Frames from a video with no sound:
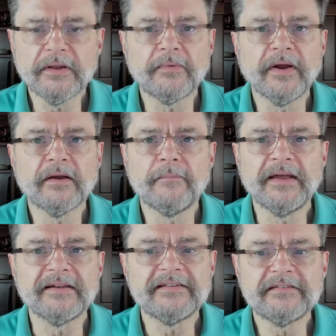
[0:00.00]

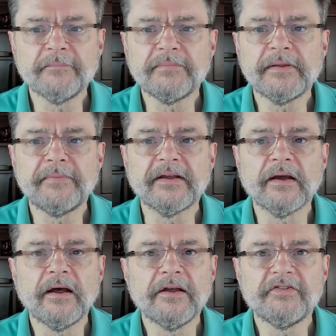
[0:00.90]
recommend simply
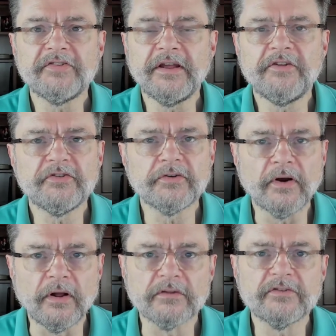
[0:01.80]
because it's your
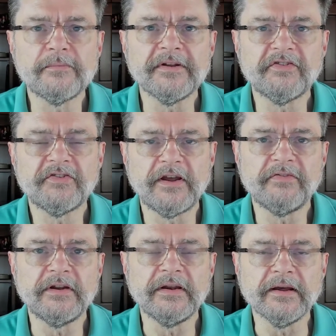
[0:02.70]
ultimate
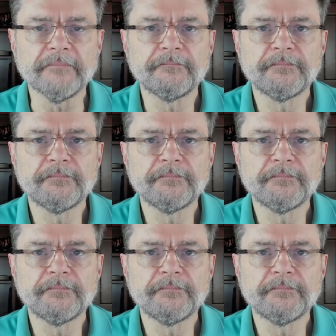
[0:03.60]
safety net.